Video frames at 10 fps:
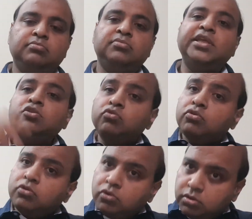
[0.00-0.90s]
Then you
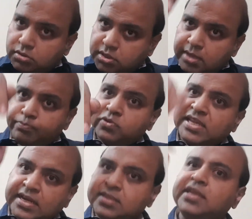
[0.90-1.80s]
impose
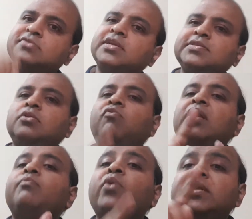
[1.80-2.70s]
another extra 0,
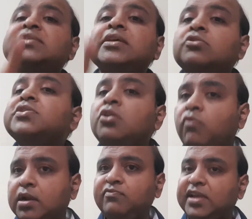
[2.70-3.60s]

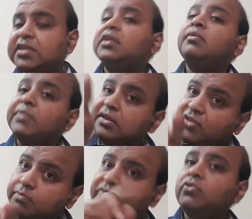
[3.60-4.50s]
1.001, we get a number
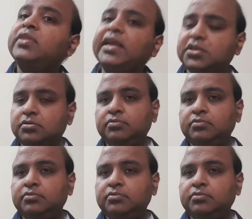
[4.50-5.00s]
even before that.